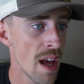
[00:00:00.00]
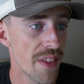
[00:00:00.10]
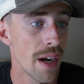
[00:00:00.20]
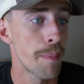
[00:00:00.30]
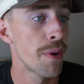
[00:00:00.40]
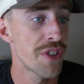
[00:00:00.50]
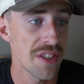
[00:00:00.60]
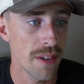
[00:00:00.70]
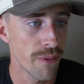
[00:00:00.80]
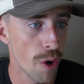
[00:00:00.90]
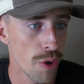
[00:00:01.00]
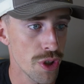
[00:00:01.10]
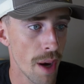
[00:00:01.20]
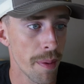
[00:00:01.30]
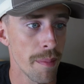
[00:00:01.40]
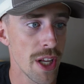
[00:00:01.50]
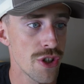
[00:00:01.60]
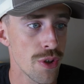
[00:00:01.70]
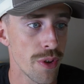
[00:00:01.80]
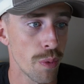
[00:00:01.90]
And then I put this in Photoshop and made
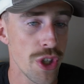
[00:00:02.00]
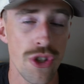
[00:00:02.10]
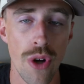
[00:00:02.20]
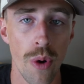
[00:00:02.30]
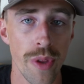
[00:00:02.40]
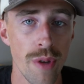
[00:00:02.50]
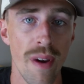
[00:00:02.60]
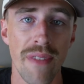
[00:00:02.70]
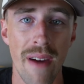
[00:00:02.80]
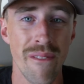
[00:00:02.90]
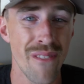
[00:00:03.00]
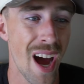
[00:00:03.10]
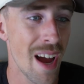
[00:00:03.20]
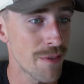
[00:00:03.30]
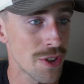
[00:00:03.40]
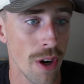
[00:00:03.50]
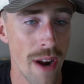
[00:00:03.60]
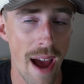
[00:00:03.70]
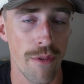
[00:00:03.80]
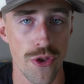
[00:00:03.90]
sure that we show that you have that 5-star
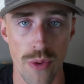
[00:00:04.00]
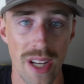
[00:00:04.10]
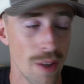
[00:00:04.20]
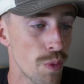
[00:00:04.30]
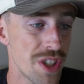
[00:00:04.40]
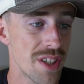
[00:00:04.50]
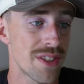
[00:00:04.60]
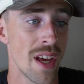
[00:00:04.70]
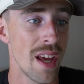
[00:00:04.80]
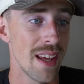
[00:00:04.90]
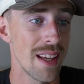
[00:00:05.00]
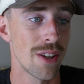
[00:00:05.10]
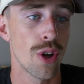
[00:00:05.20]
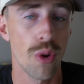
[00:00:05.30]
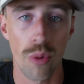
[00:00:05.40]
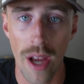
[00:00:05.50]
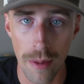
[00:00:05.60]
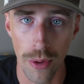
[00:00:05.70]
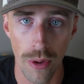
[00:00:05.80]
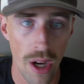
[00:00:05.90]
average rating, which is
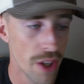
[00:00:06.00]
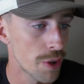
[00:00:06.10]
incredible.